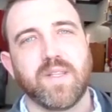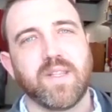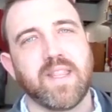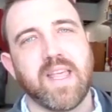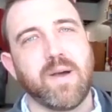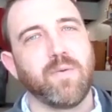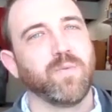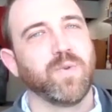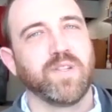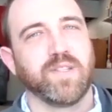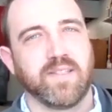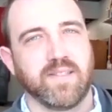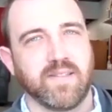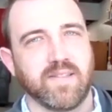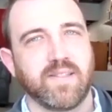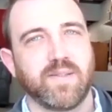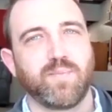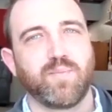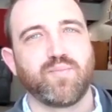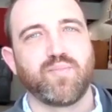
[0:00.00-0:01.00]
that
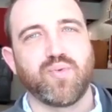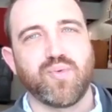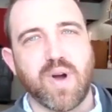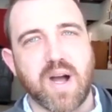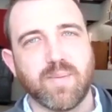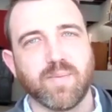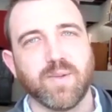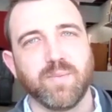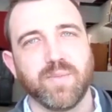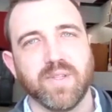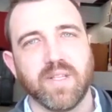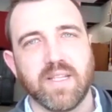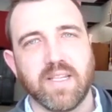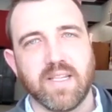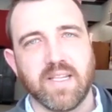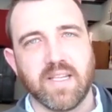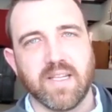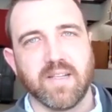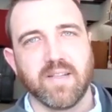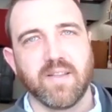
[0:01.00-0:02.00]
was
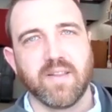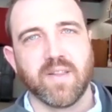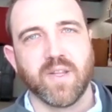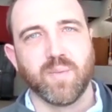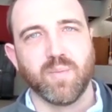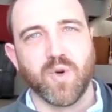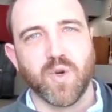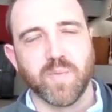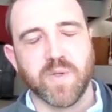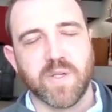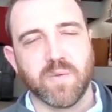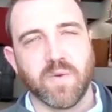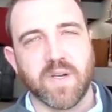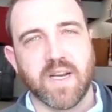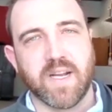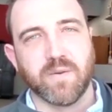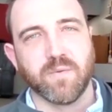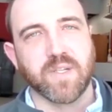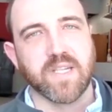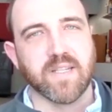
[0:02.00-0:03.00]
probably the moment
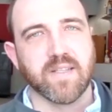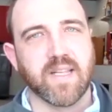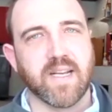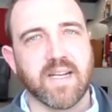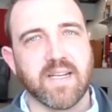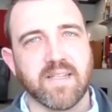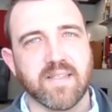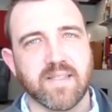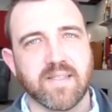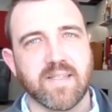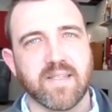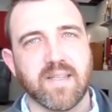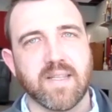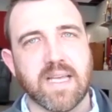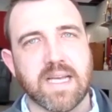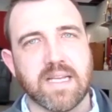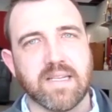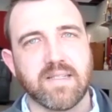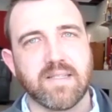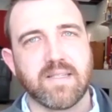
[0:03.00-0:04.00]
when I realized
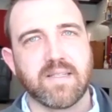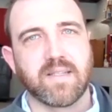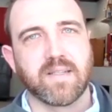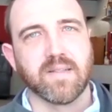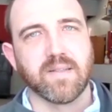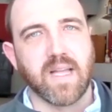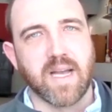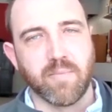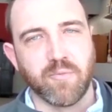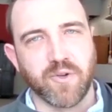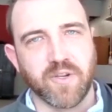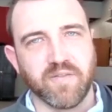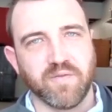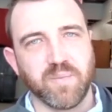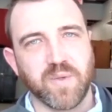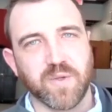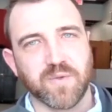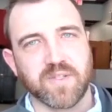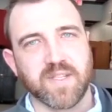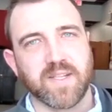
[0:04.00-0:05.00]
that collaborative
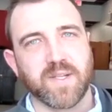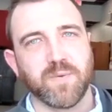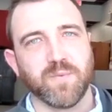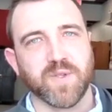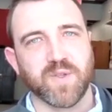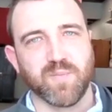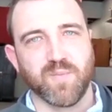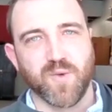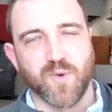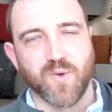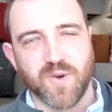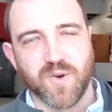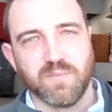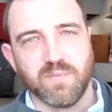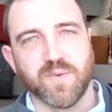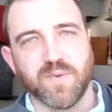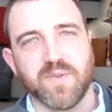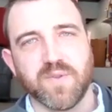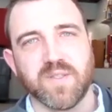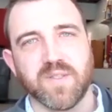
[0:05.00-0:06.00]
music was more
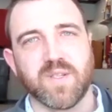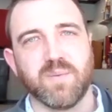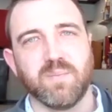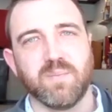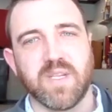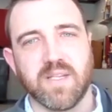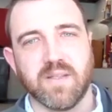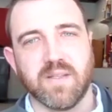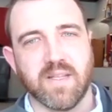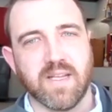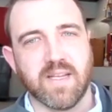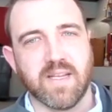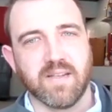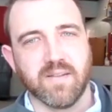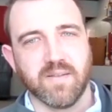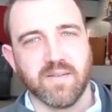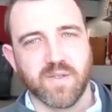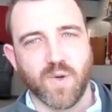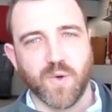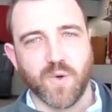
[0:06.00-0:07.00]
important to me
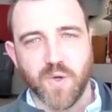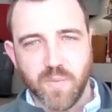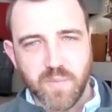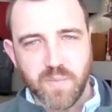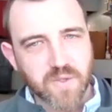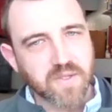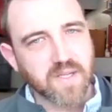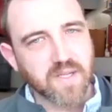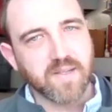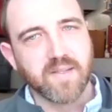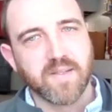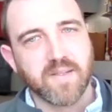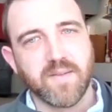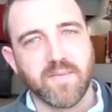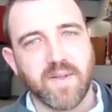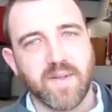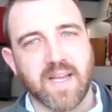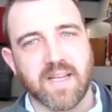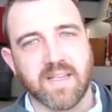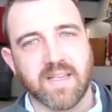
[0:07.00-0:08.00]
than solo music.
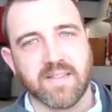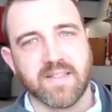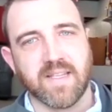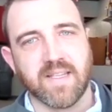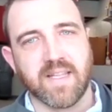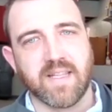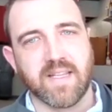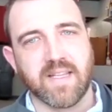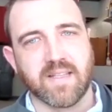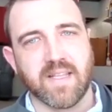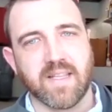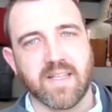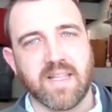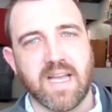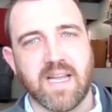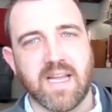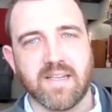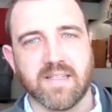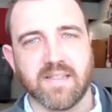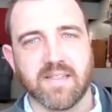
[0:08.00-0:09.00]
And I think
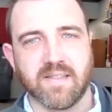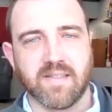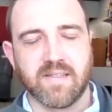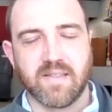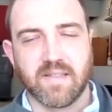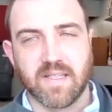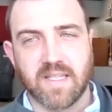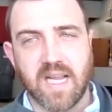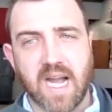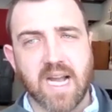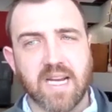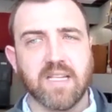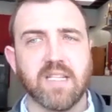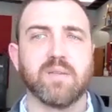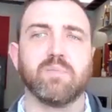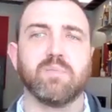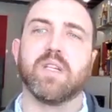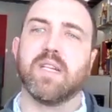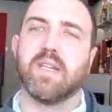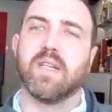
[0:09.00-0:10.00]
that has
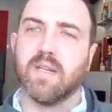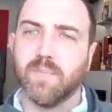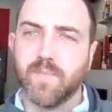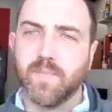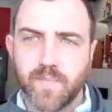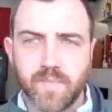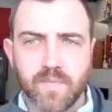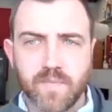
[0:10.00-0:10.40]
guided me